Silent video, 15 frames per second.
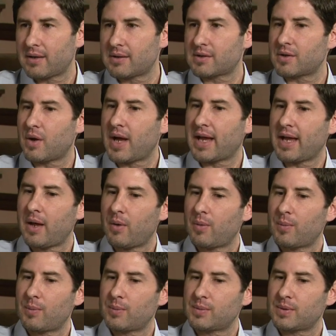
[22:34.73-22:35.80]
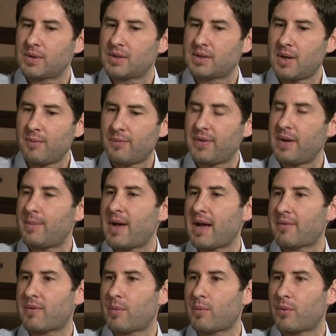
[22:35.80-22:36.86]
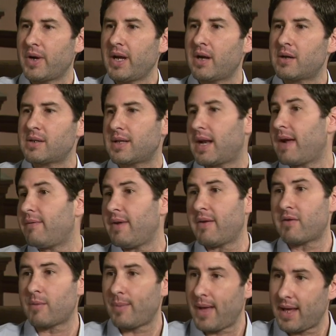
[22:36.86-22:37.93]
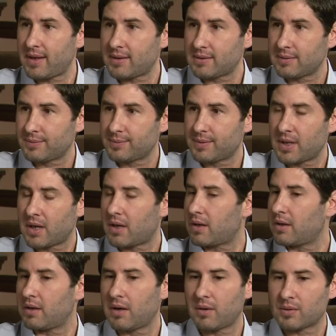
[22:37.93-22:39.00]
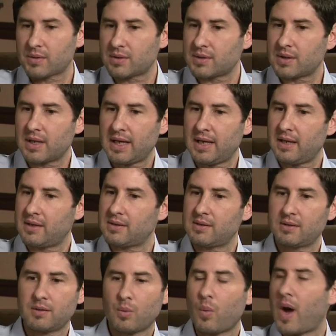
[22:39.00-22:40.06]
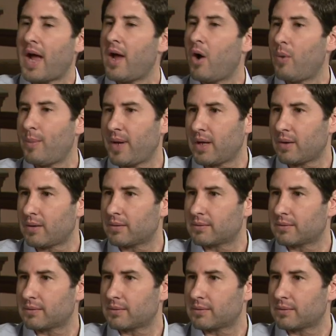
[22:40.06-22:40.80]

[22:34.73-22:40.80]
So I get some feedback from readers that I've never met. Mm -hmm. They're you know in Wyoming